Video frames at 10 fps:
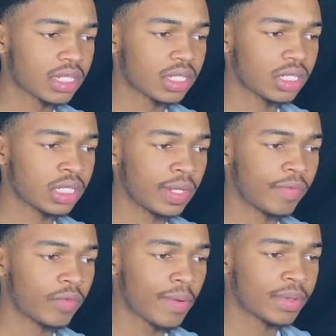different
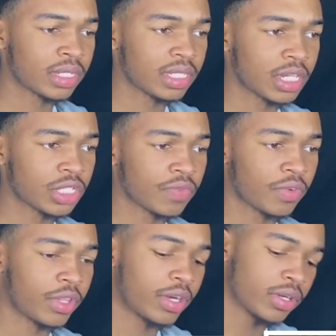representations for
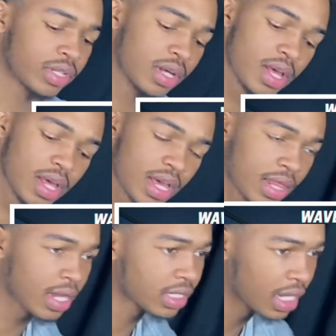theirs. And that's
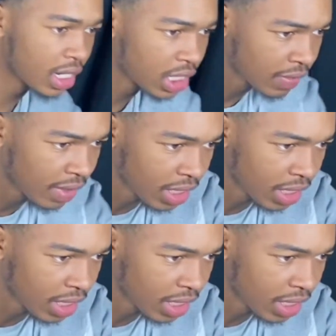the end of this video.